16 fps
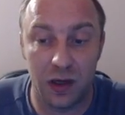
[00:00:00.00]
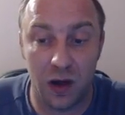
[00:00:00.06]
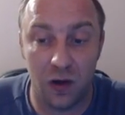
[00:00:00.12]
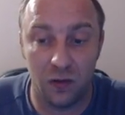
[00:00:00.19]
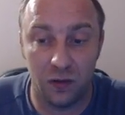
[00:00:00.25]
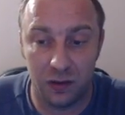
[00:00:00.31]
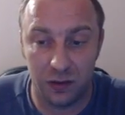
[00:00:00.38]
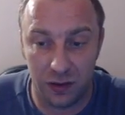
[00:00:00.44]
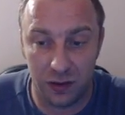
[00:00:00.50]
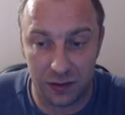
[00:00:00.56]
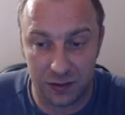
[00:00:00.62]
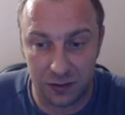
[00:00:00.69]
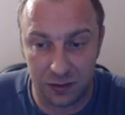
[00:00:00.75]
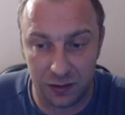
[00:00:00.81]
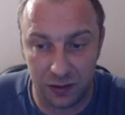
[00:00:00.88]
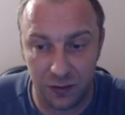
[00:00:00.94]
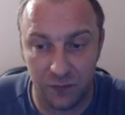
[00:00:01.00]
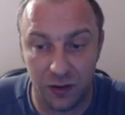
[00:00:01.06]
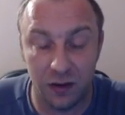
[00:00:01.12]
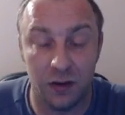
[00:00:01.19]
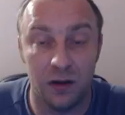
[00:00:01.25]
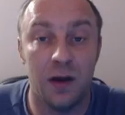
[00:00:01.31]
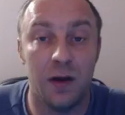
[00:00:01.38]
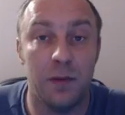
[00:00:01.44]
Now it's even
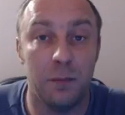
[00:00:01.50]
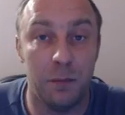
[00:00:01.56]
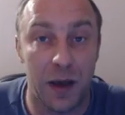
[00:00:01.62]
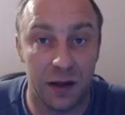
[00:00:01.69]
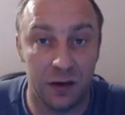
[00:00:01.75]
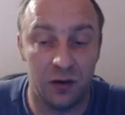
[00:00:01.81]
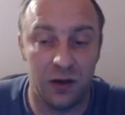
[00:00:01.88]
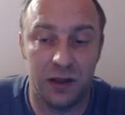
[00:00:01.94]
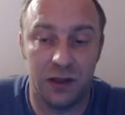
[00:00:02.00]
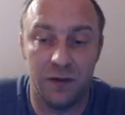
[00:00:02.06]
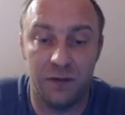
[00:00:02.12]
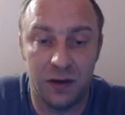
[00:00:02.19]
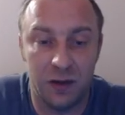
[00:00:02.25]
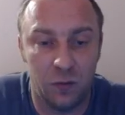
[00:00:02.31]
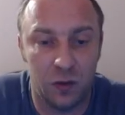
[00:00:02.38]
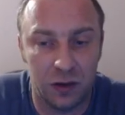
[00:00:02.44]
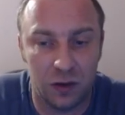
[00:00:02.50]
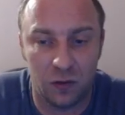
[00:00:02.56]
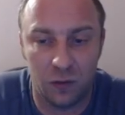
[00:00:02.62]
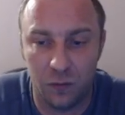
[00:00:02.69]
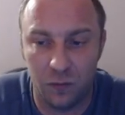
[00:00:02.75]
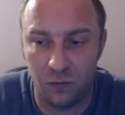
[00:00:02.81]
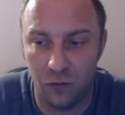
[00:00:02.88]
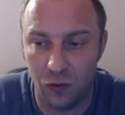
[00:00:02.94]
a better activity with our
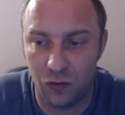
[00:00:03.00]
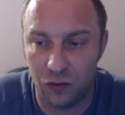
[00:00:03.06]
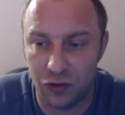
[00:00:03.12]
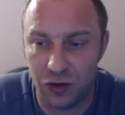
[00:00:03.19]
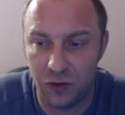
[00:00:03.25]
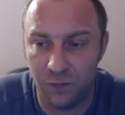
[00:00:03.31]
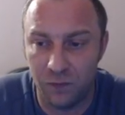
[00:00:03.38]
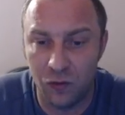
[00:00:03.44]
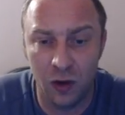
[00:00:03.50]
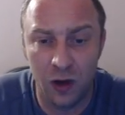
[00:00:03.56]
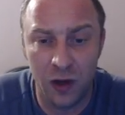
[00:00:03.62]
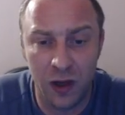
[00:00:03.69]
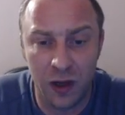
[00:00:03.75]
rook on g four.